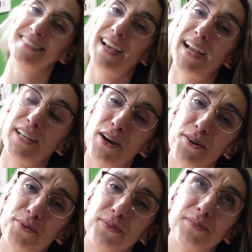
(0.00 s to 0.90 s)
I
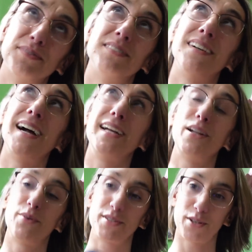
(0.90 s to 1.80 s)
know
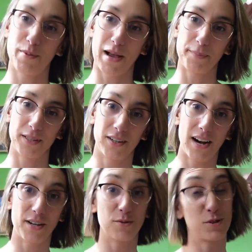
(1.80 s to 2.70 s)
it's so popular.
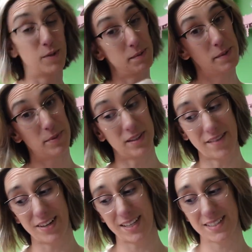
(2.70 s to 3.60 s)
I know so many people
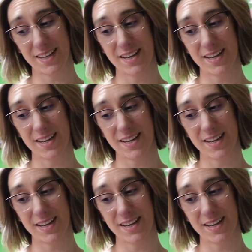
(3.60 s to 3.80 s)
love it.